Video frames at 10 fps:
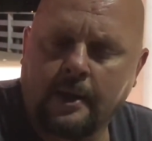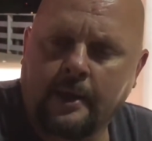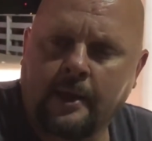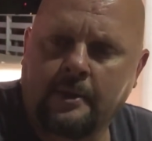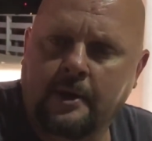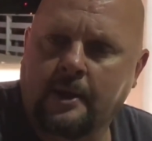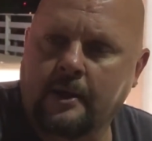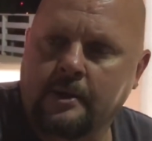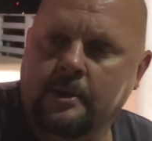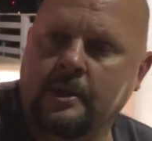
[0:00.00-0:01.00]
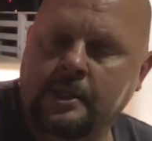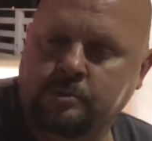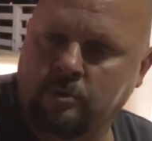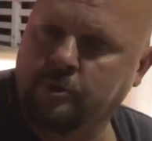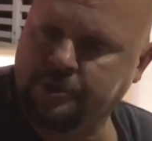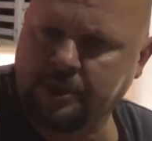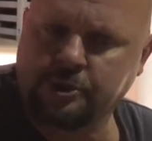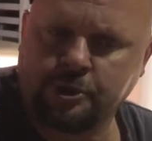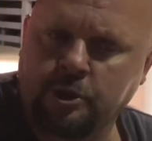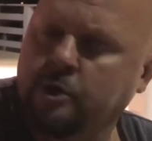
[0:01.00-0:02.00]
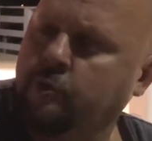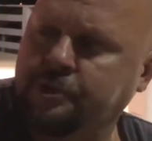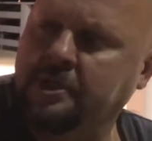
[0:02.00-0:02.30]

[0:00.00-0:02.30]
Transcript: And then it's one of those things you don't know what you